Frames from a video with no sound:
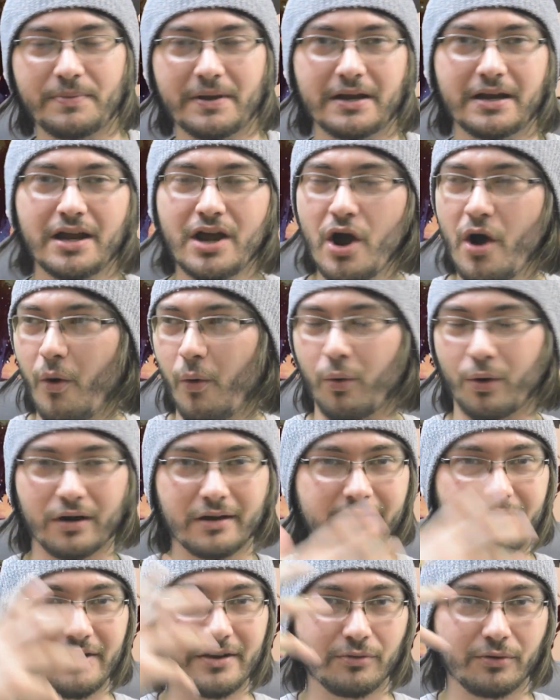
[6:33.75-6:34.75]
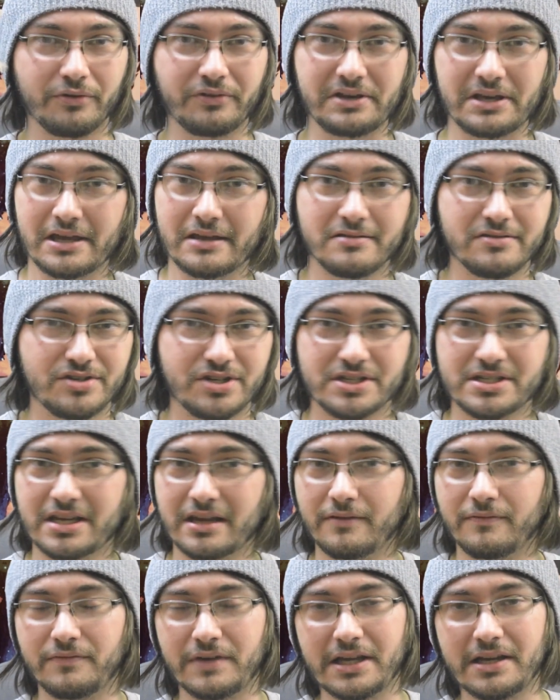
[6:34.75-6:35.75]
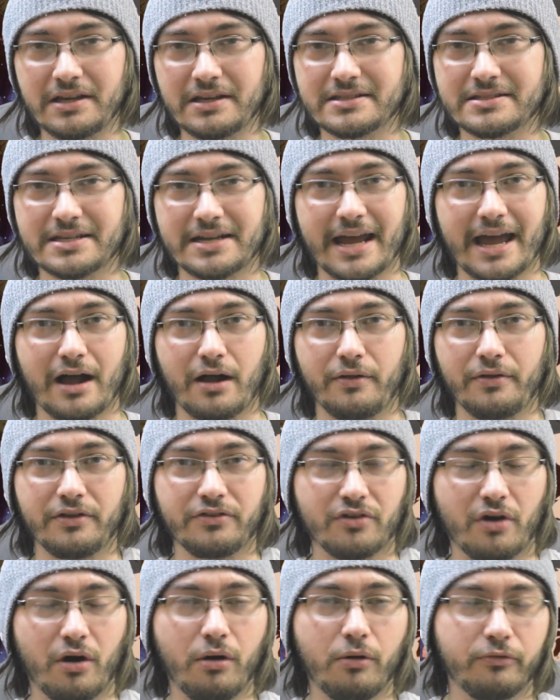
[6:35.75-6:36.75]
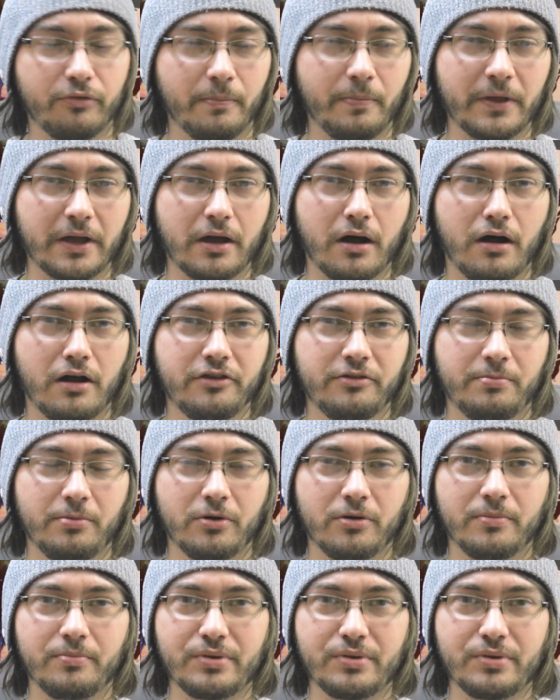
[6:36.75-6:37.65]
and or if it really is just convenience and how it's all from the gospel,